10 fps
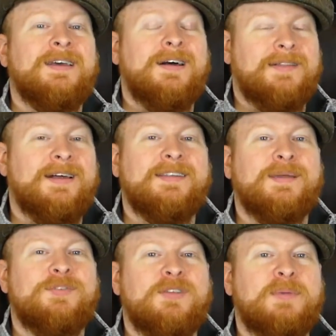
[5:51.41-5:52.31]
A lot of
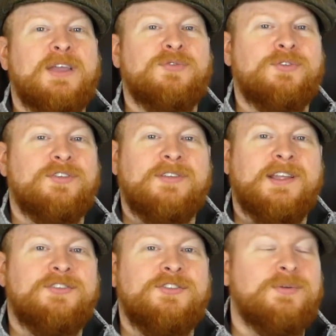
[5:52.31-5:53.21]
times these banks will just
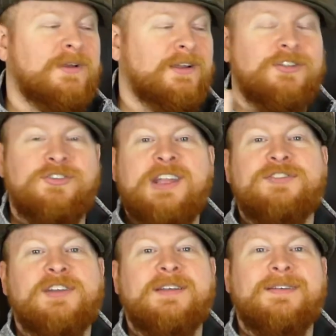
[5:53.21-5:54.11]
let you
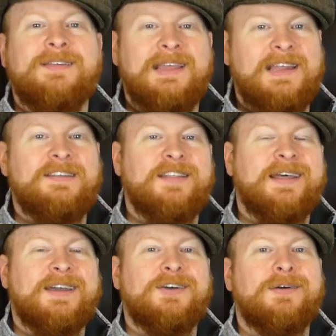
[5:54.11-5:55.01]
change it into
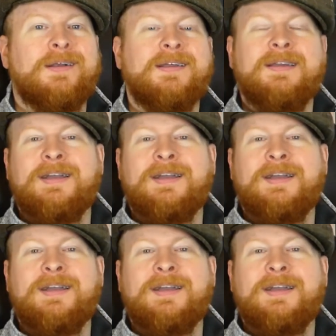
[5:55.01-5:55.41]
that card,